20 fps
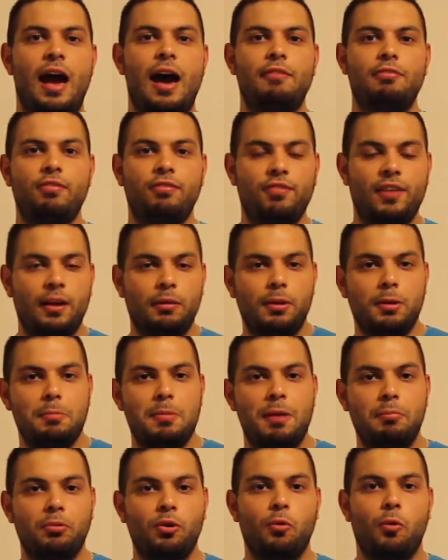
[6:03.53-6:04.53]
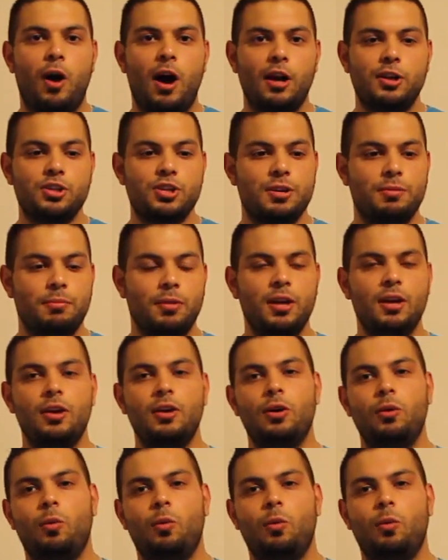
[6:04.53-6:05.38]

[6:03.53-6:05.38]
have a family member watch them